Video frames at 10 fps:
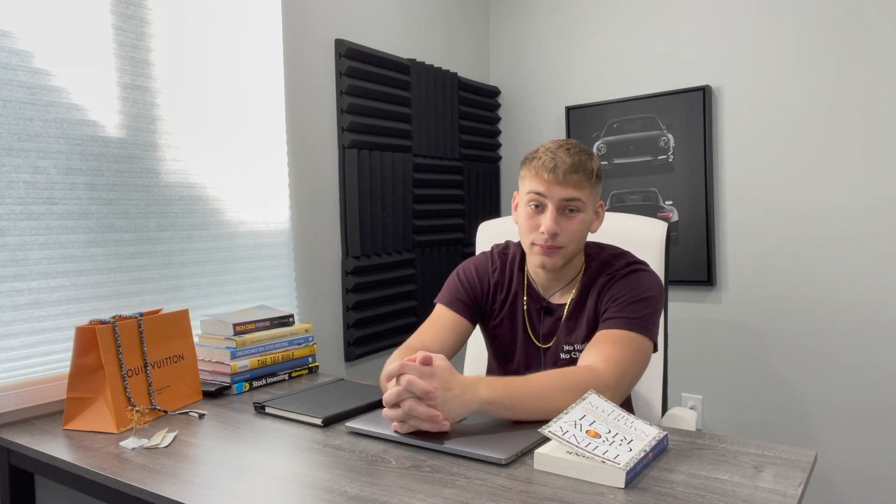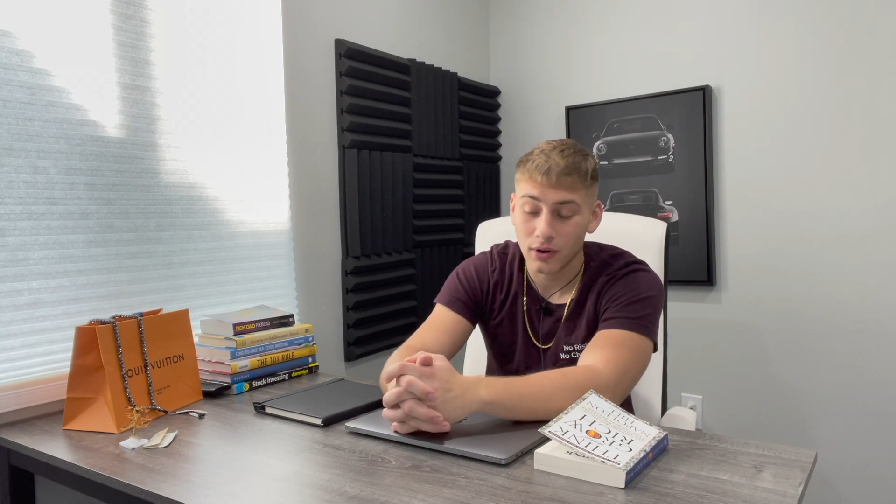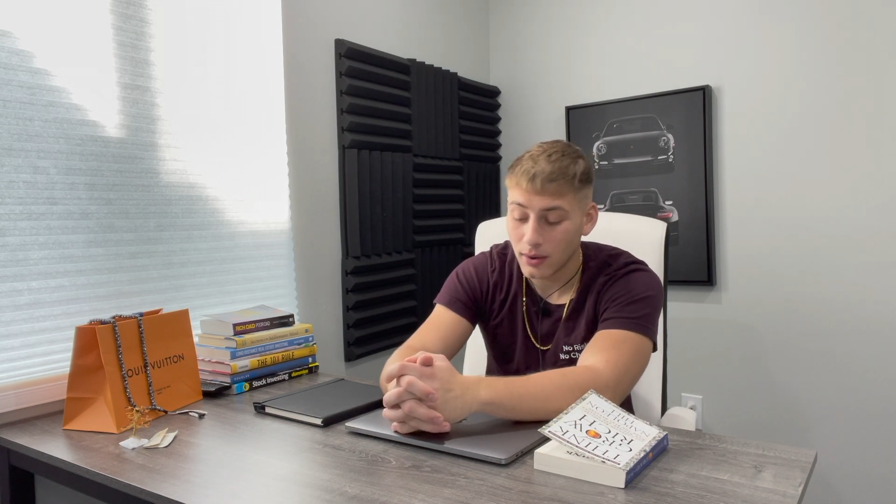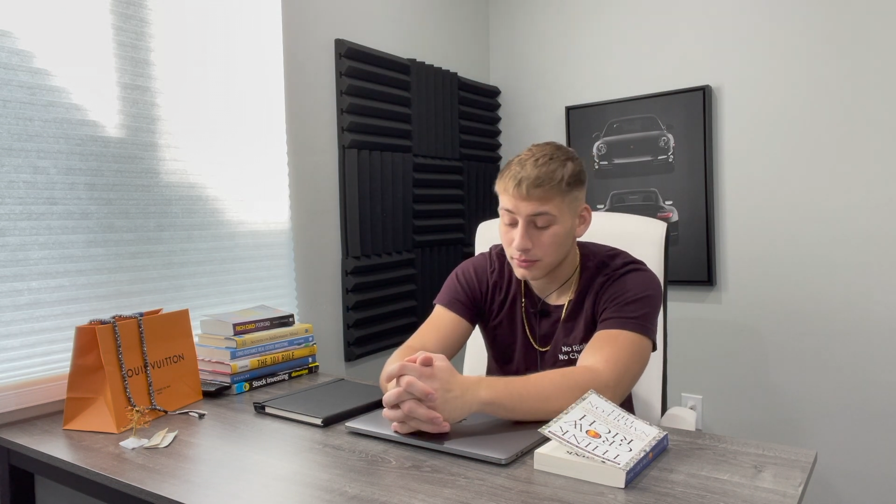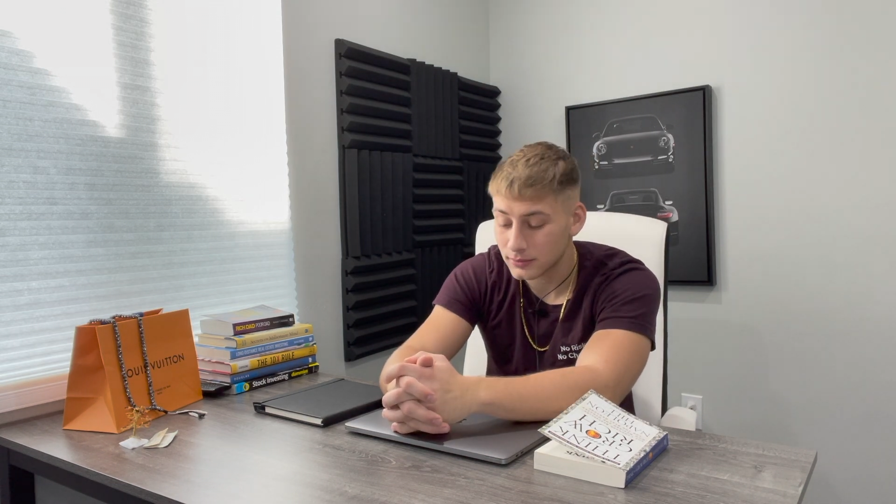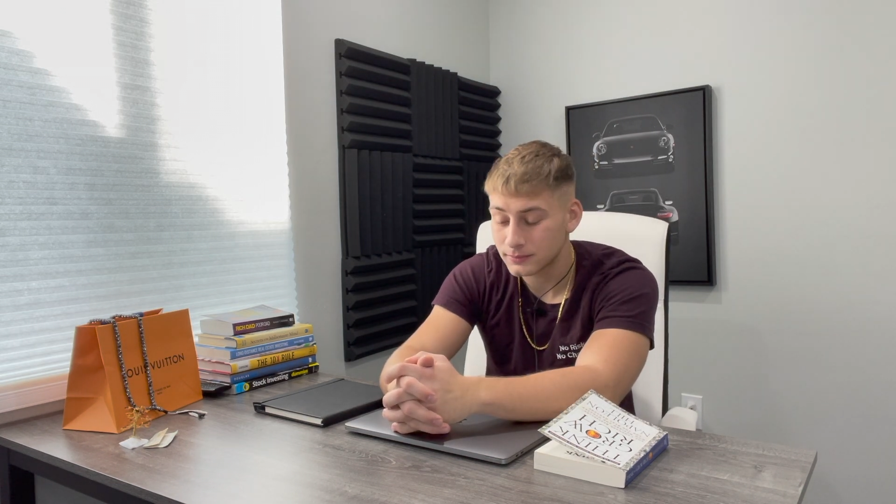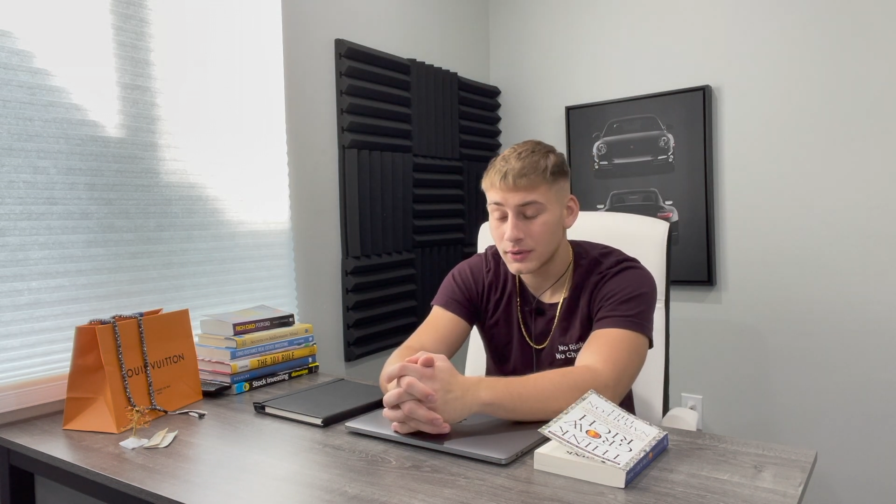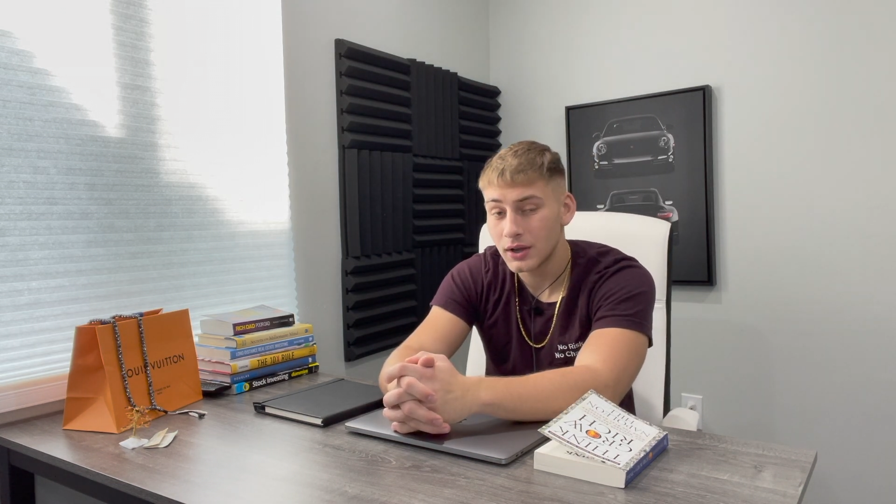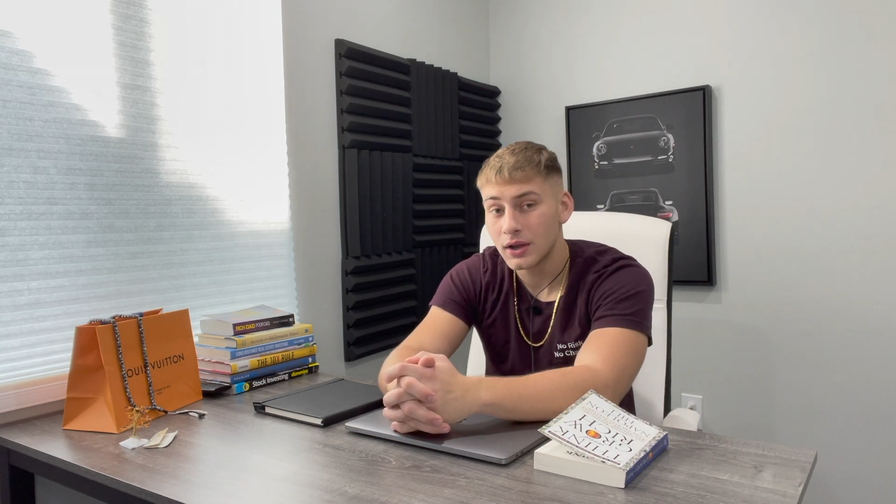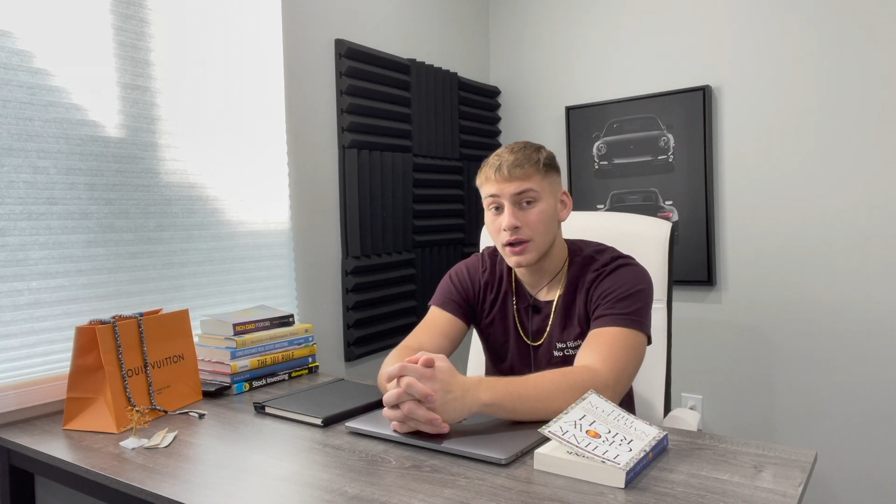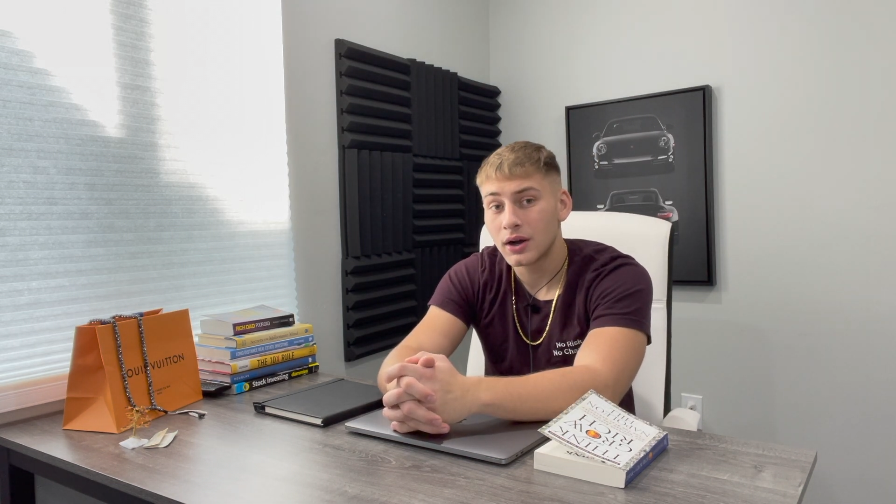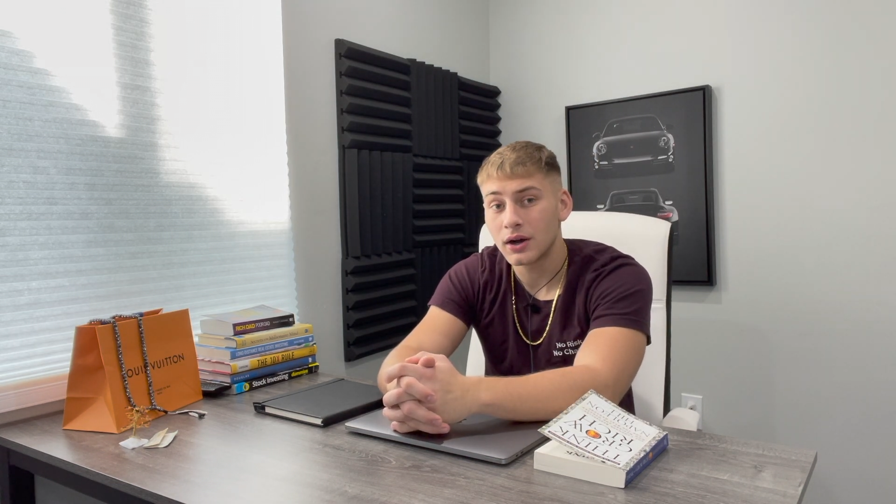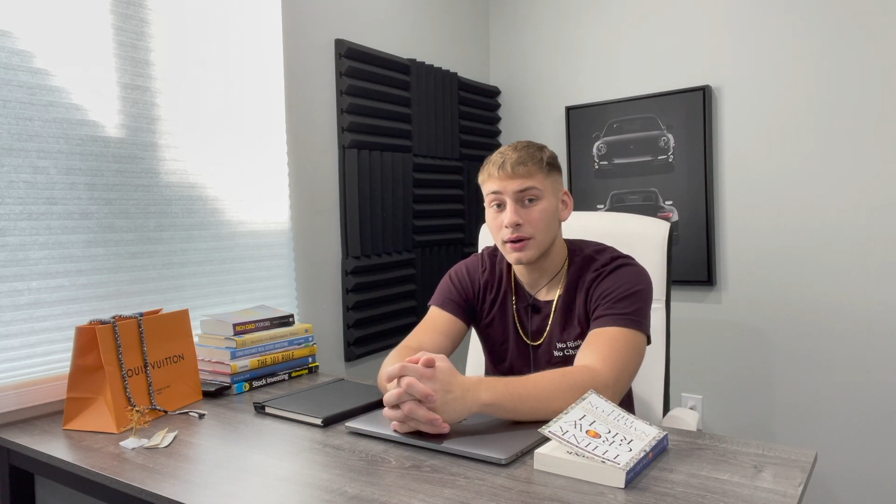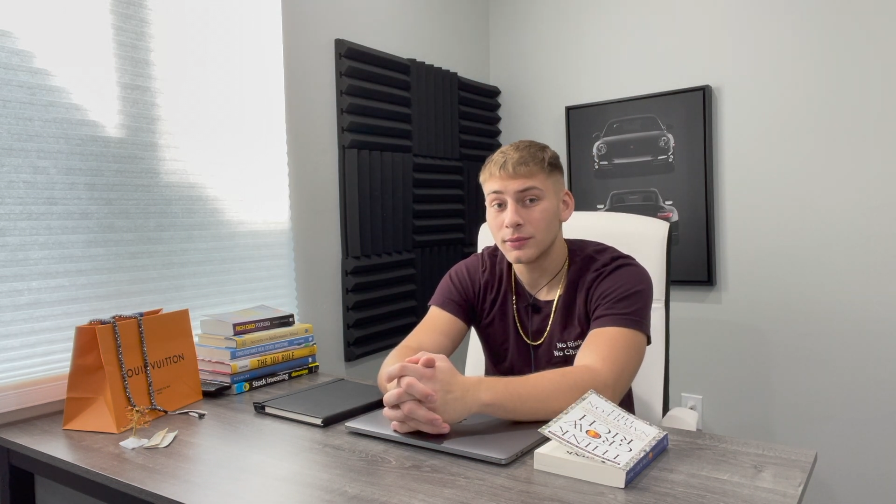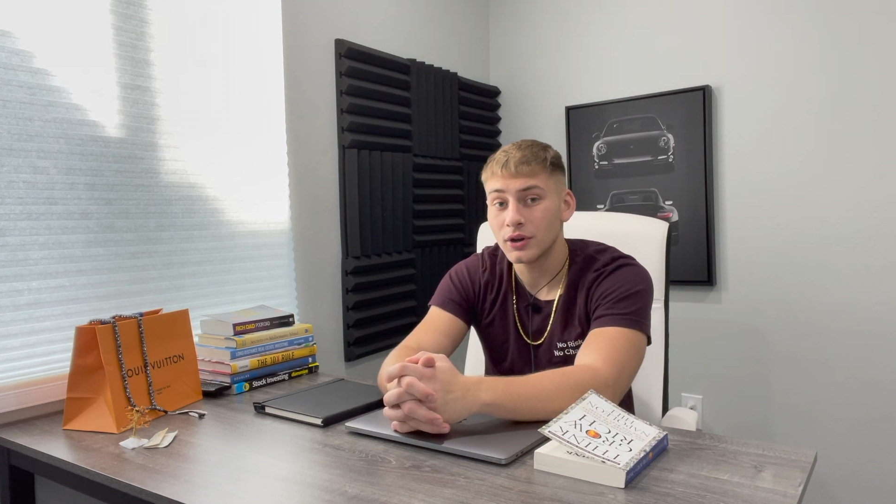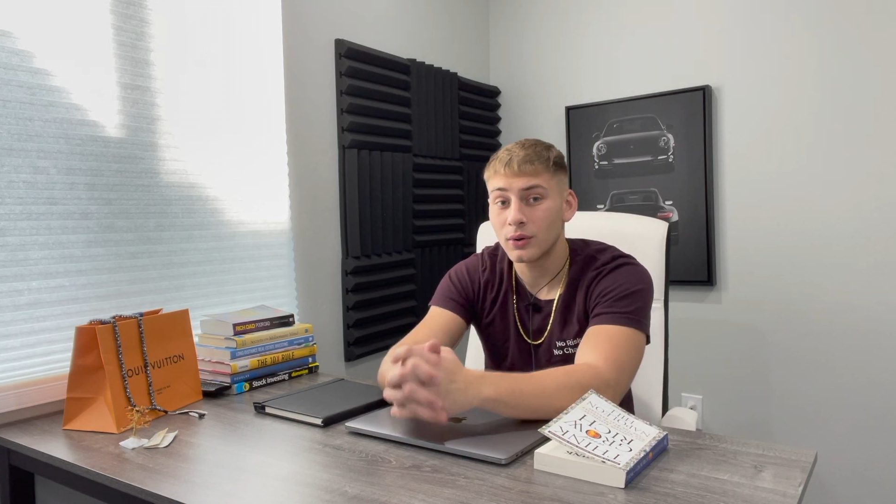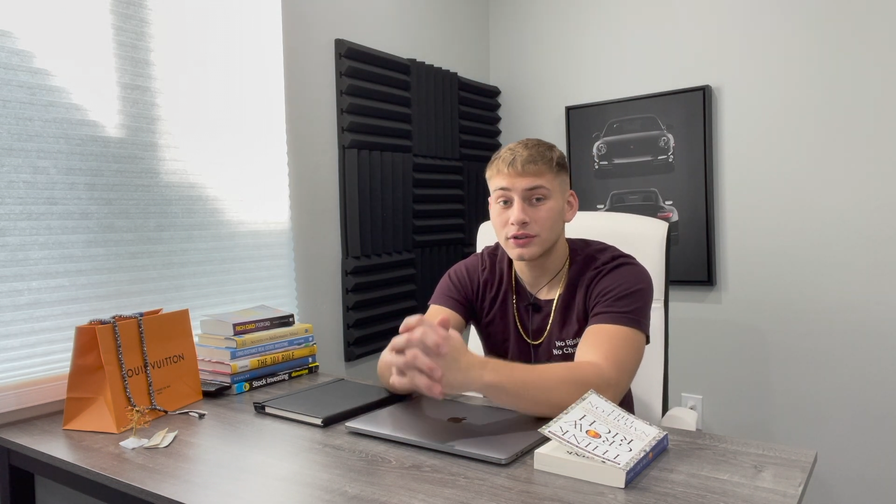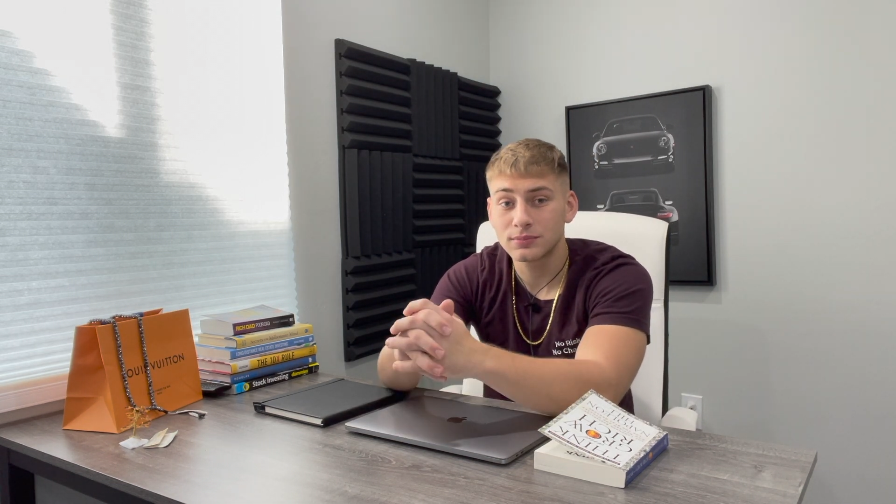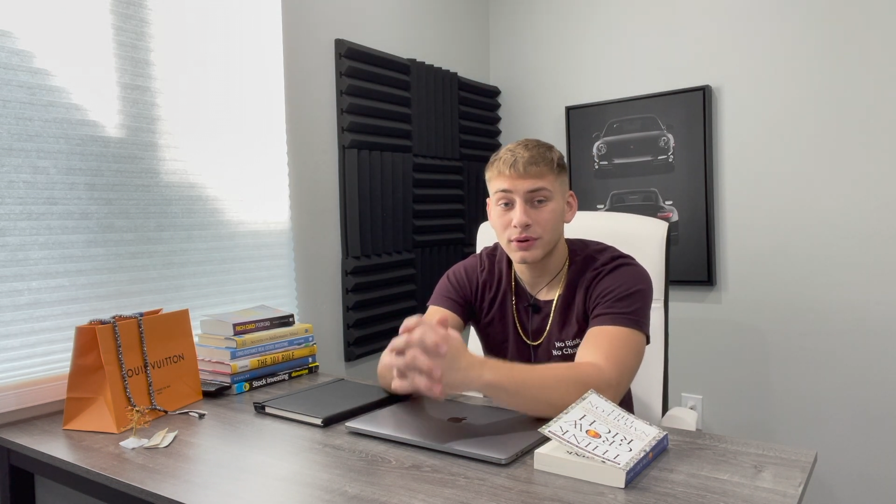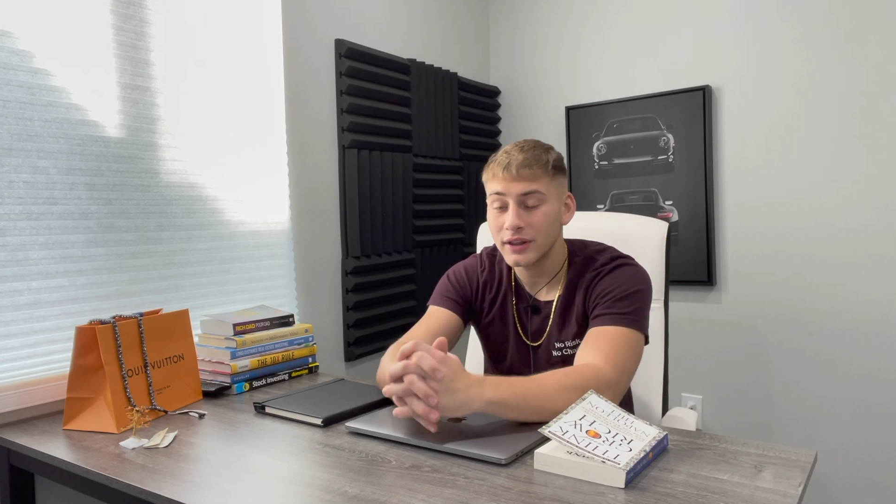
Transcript: problem, it's pretty